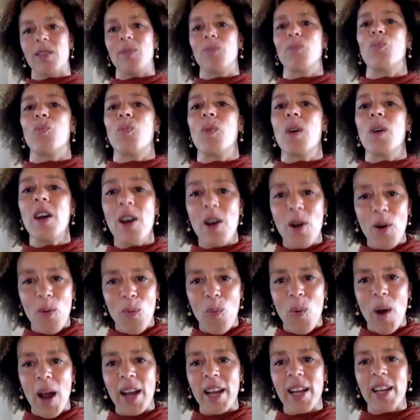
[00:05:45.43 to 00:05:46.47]
and
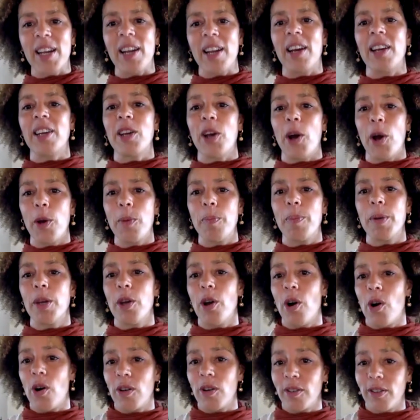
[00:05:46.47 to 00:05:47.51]
where can I go
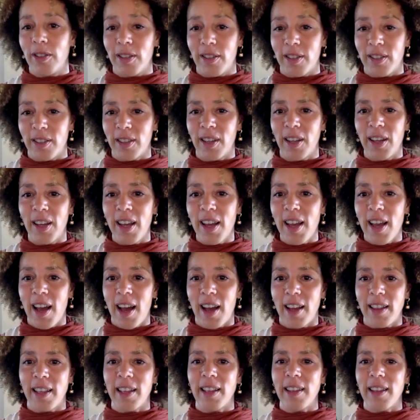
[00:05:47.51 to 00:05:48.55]
beyond?
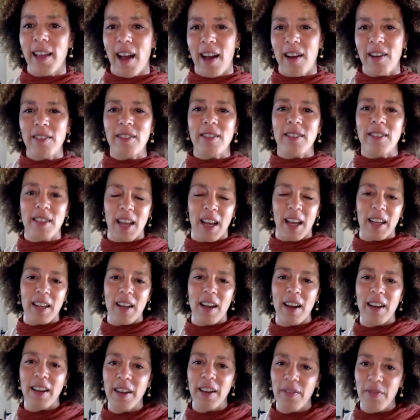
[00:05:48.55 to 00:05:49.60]
I think that
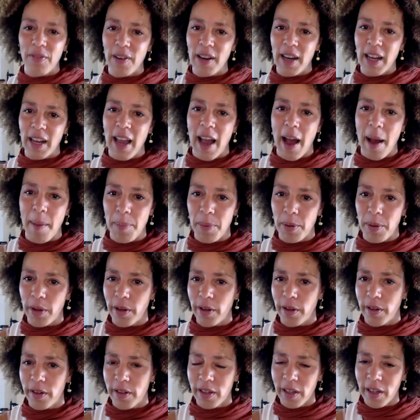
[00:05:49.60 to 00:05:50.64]
kind of really
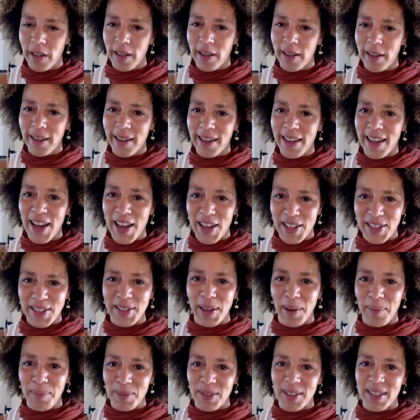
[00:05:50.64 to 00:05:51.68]
happened at
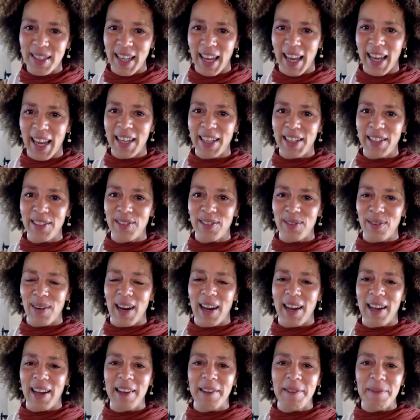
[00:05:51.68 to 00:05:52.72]
some stage,
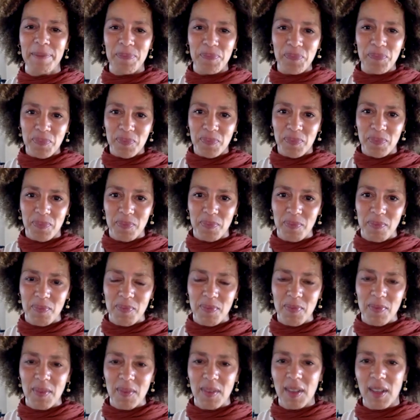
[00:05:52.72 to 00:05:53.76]
right?
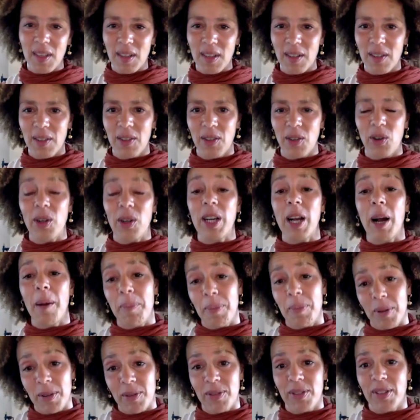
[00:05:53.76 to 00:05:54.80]
Or a
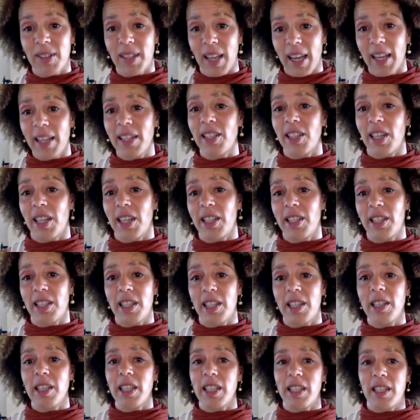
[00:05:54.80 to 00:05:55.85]
couple of stages
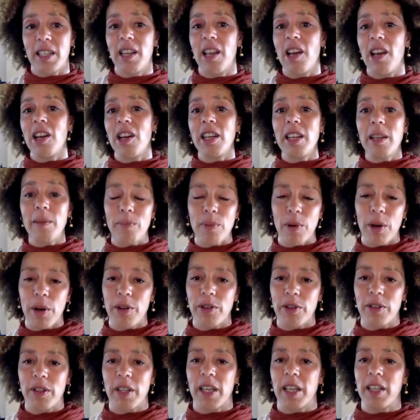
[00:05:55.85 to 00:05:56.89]
in this learning
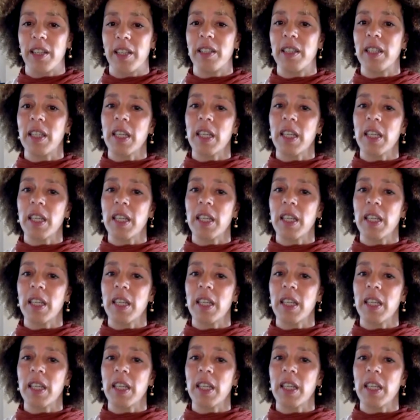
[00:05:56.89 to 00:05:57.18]
process,